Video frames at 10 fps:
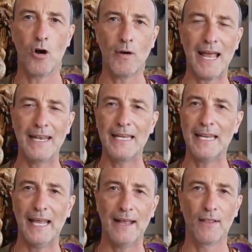
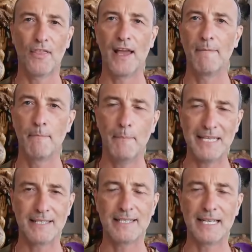organic, healthy,
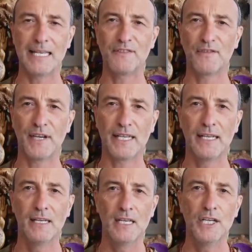pesticide free,